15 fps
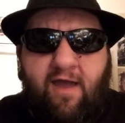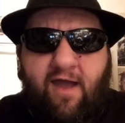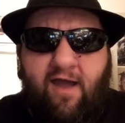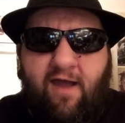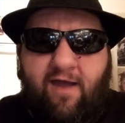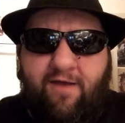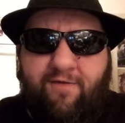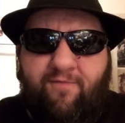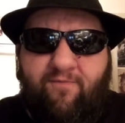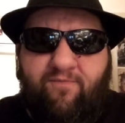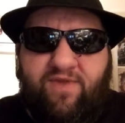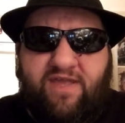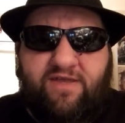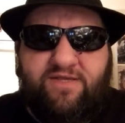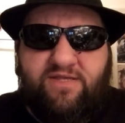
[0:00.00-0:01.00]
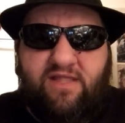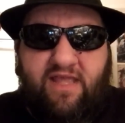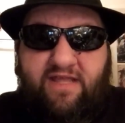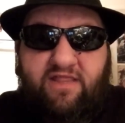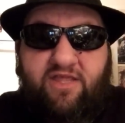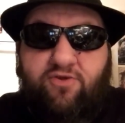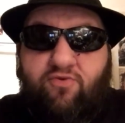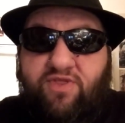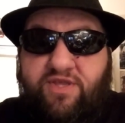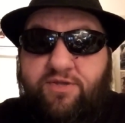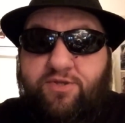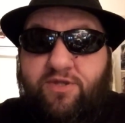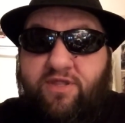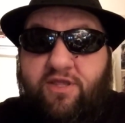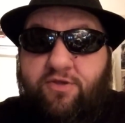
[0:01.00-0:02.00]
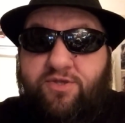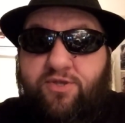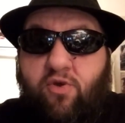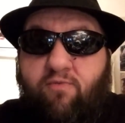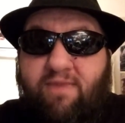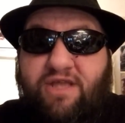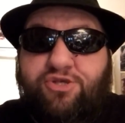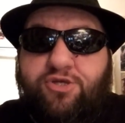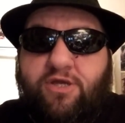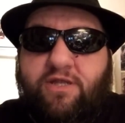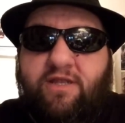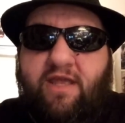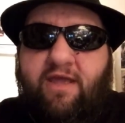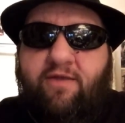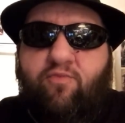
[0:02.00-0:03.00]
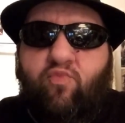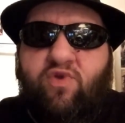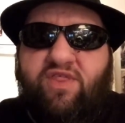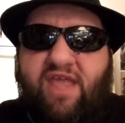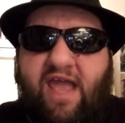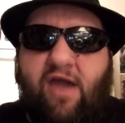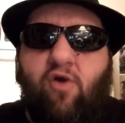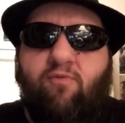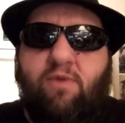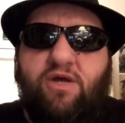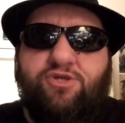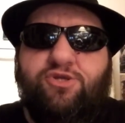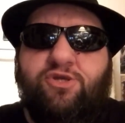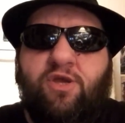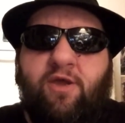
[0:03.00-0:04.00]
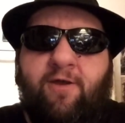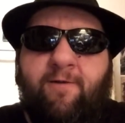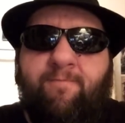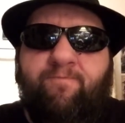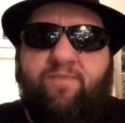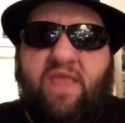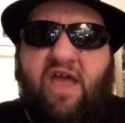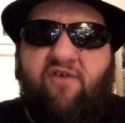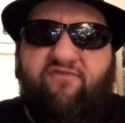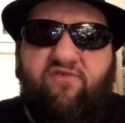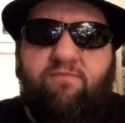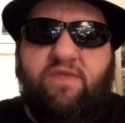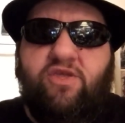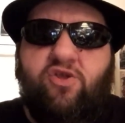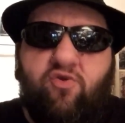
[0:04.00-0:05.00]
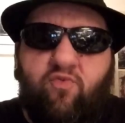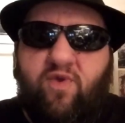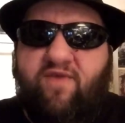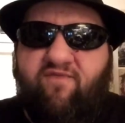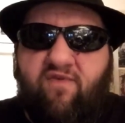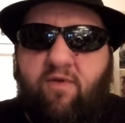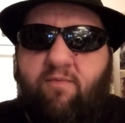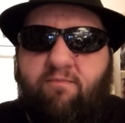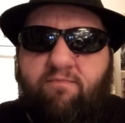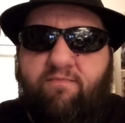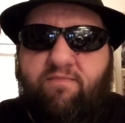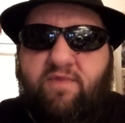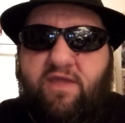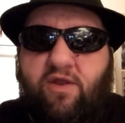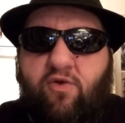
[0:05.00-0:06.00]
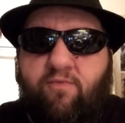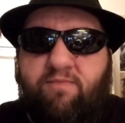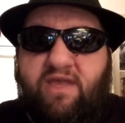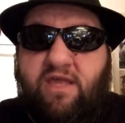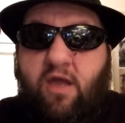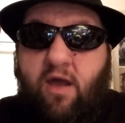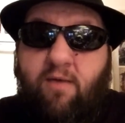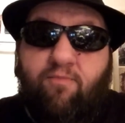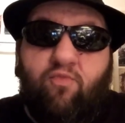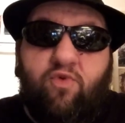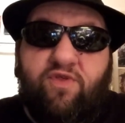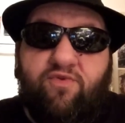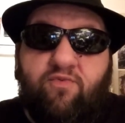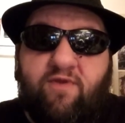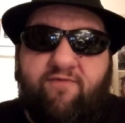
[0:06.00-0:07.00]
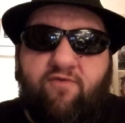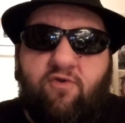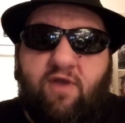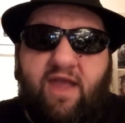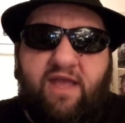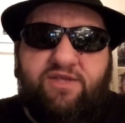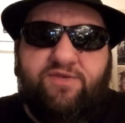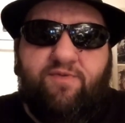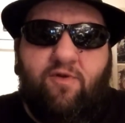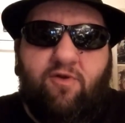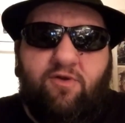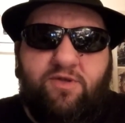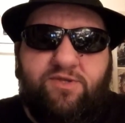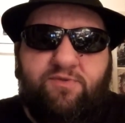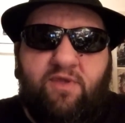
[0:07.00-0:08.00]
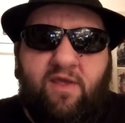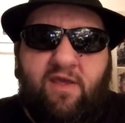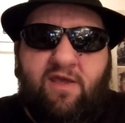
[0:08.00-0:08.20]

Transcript: Uh, because, like, literally, there's, there's no mention. And with how much, how familiar we've, you know, become with River as far as...